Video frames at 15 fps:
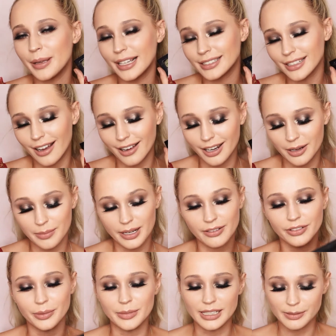picks are going to be
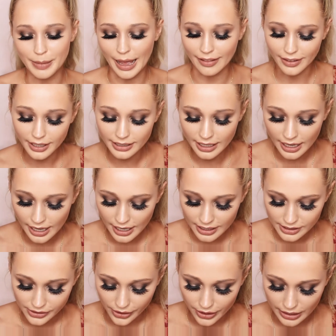from this palette.
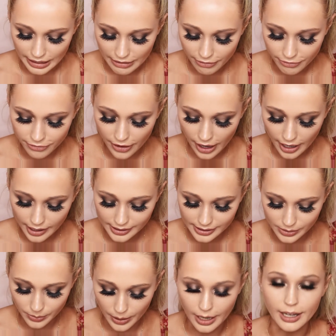So the
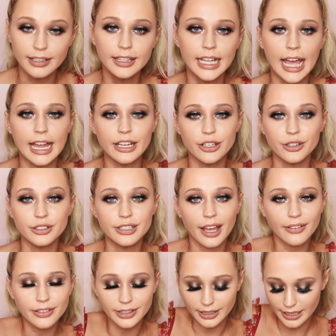first one that you
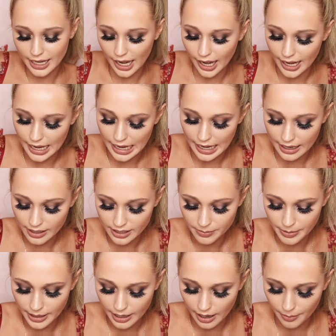definitely need to
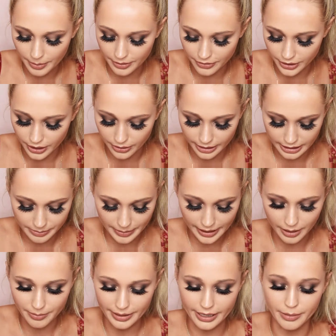pick up if you're going to
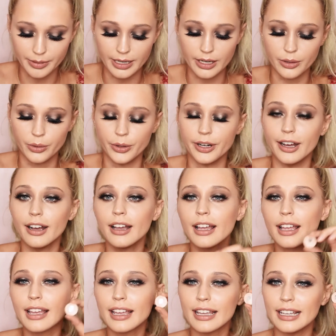make a Makeup Geek order
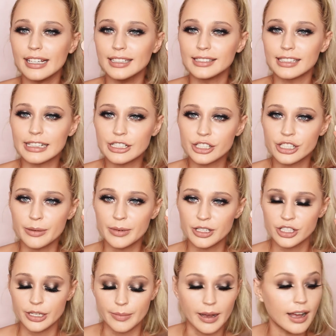is
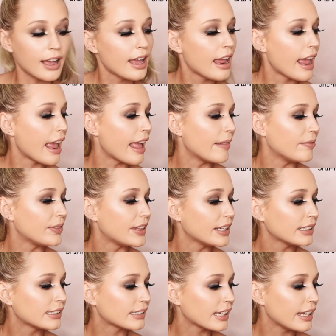Shimma, and
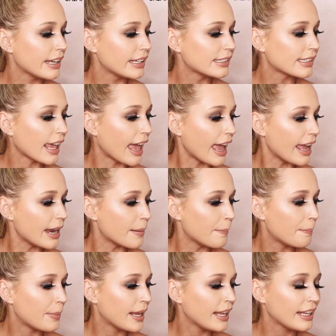this is a
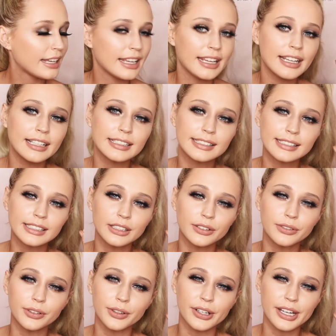pinky
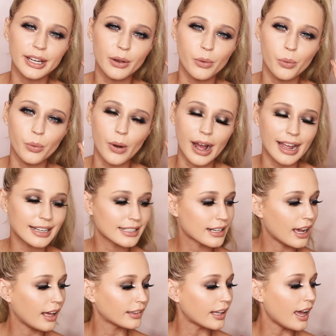silvery white
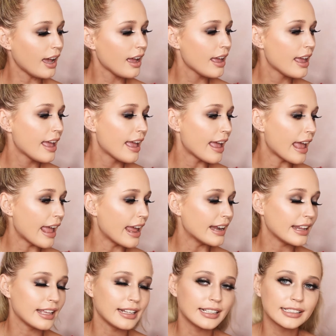colour,
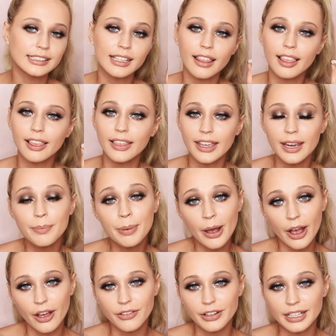and it is the
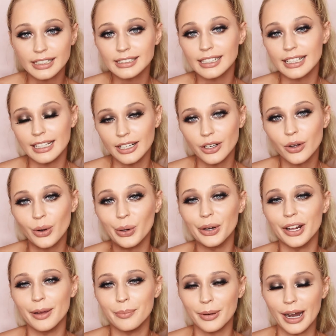perfect inner
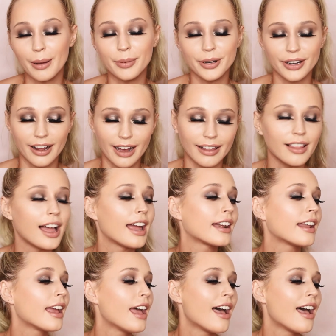corner brow bone highlight.